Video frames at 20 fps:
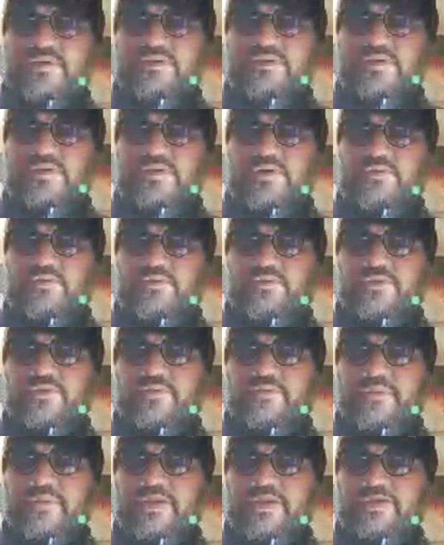of the
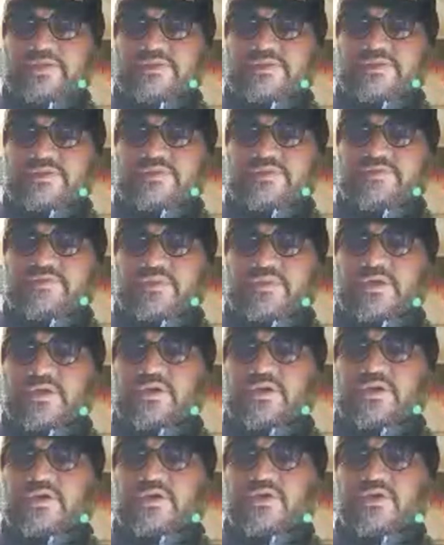past,
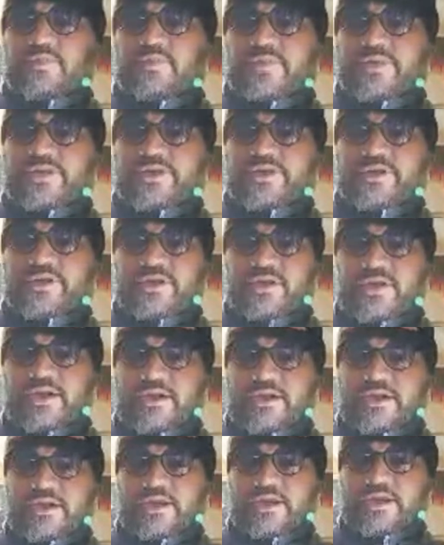humanity
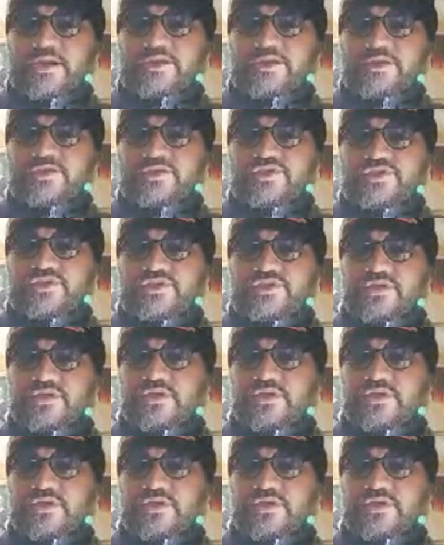at large